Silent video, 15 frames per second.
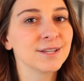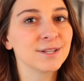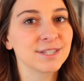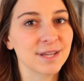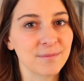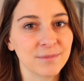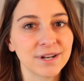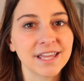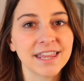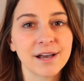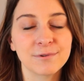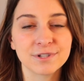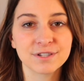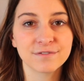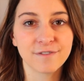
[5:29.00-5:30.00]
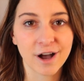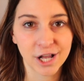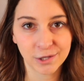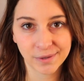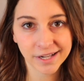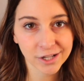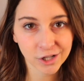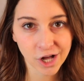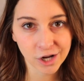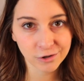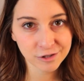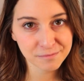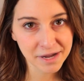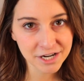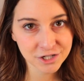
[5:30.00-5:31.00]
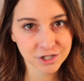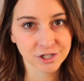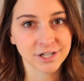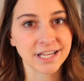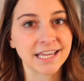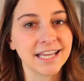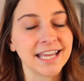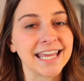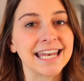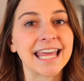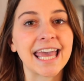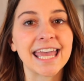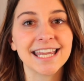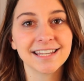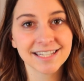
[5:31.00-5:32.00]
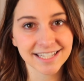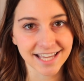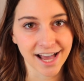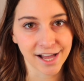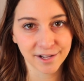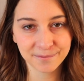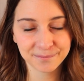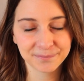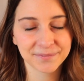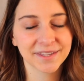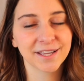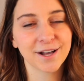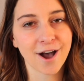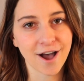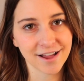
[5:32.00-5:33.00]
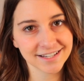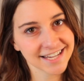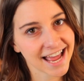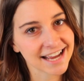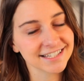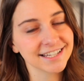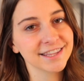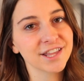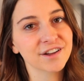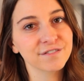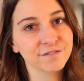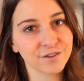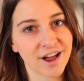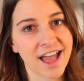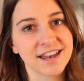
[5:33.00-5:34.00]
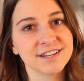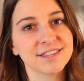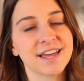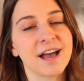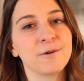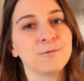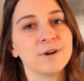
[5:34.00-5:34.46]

somebody that was following along with my journey in India contacted their friend that